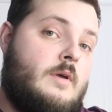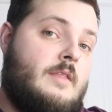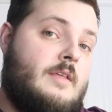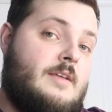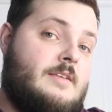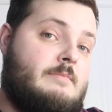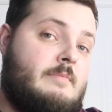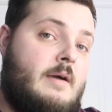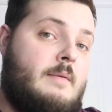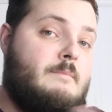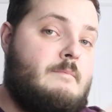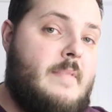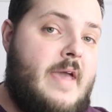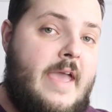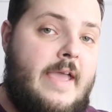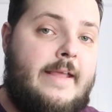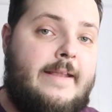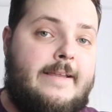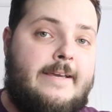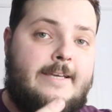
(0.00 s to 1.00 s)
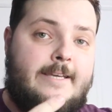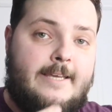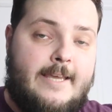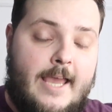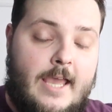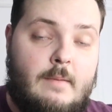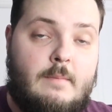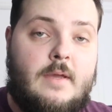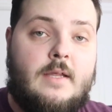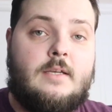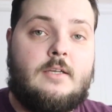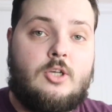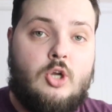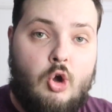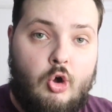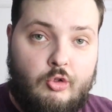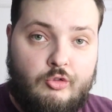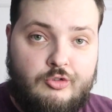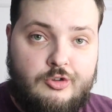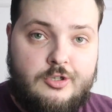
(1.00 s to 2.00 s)
with as my main gaming
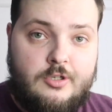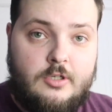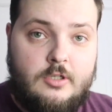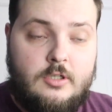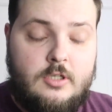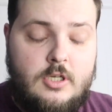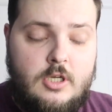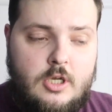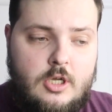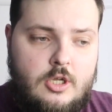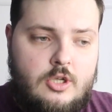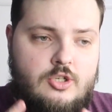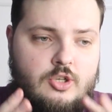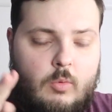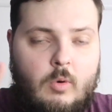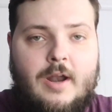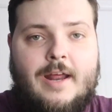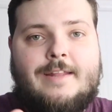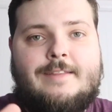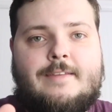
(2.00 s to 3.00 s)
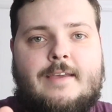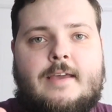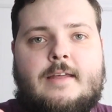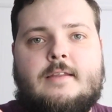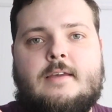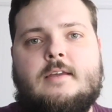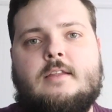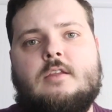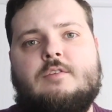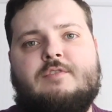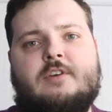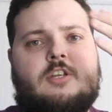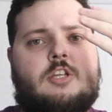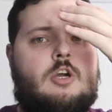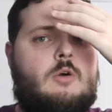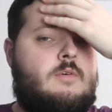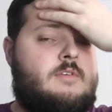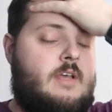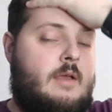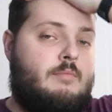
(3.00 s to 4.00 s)
console. So what I did in the
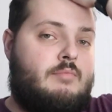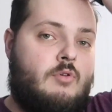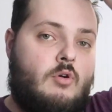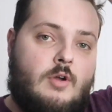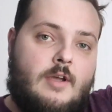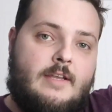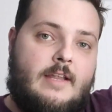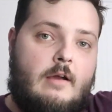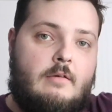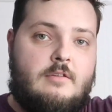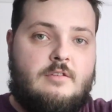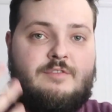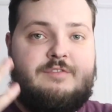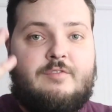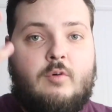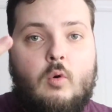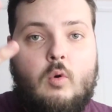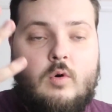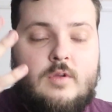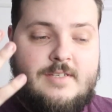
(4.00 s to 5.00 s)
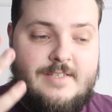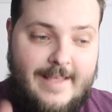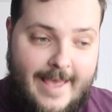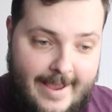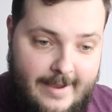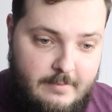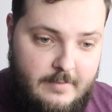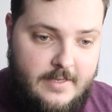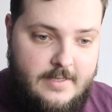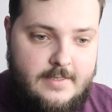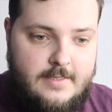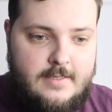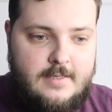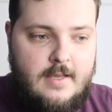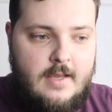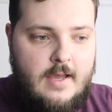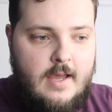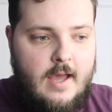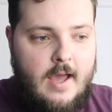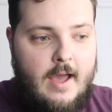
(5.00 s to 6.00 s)
video was I broke it down into 4 segments.
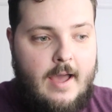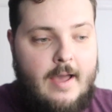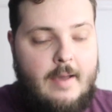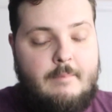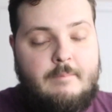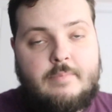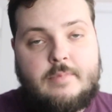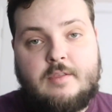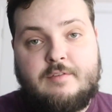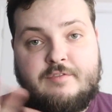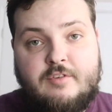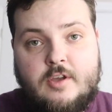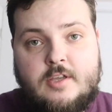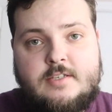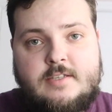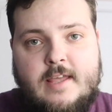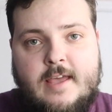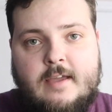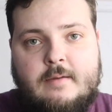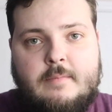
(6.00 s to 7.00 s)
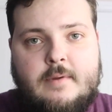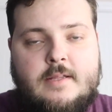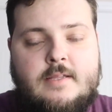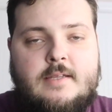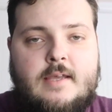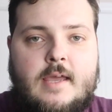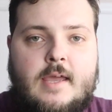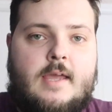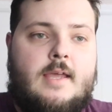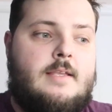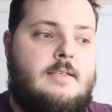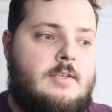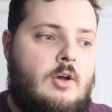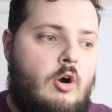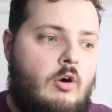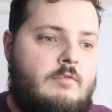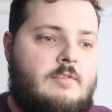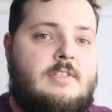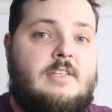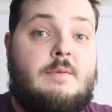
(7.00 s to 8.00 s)
The first segment is
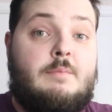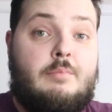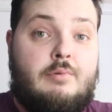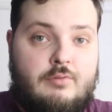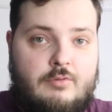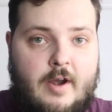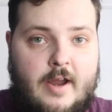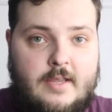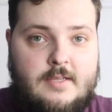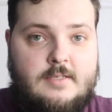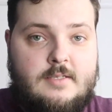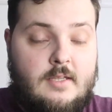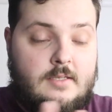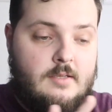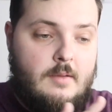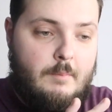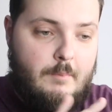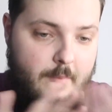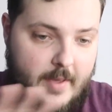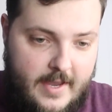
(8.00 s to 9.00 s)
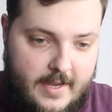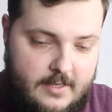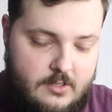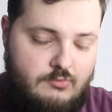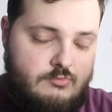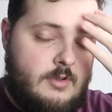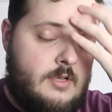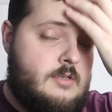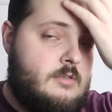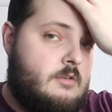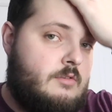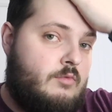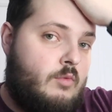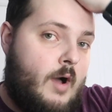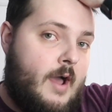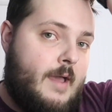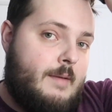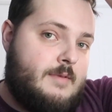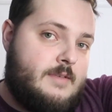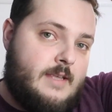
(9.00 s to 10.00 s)
obviously price. That's the biggest reason of
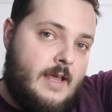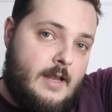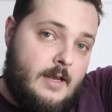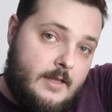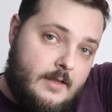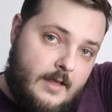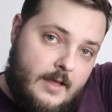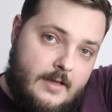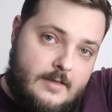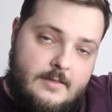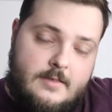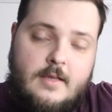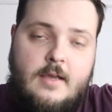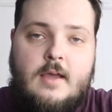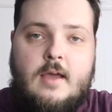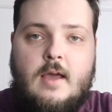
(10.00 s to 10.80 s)
why I'm selling this,